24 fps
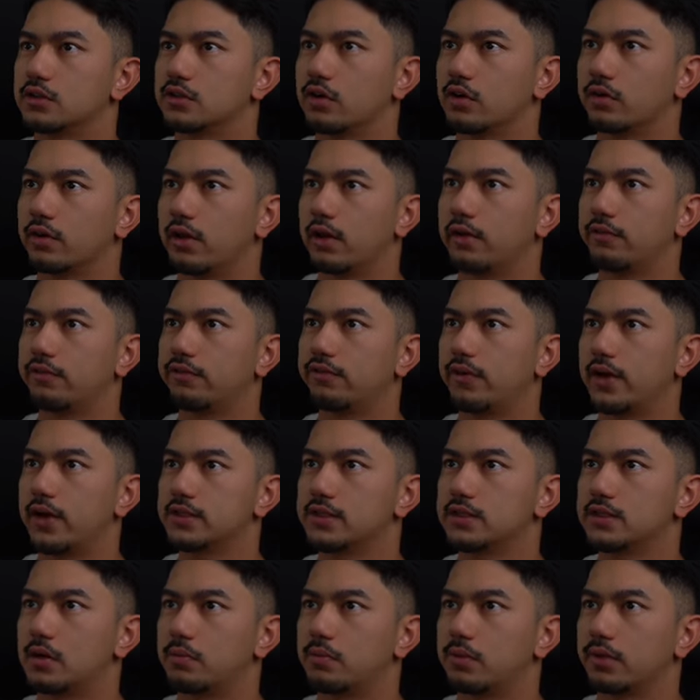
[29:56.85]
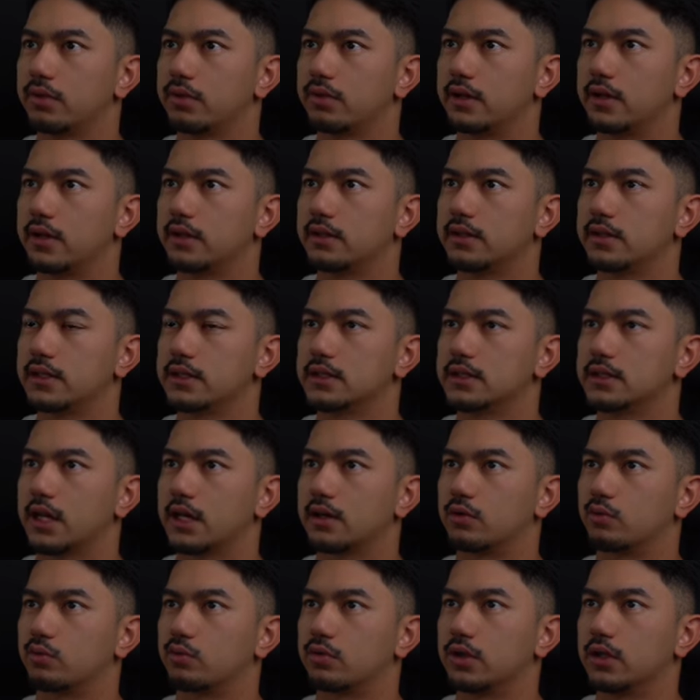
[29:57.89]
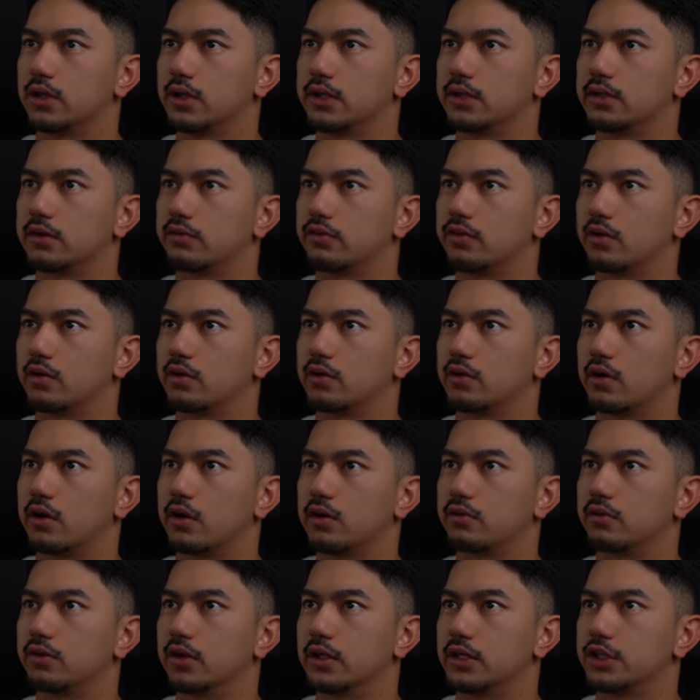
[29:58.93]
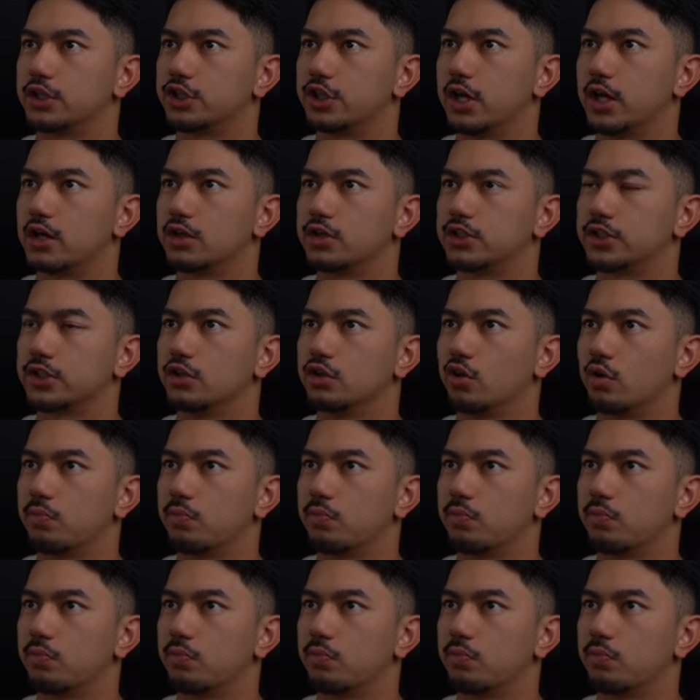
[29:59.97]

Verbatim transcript: So in phase number three, things get really difficult and really challenging.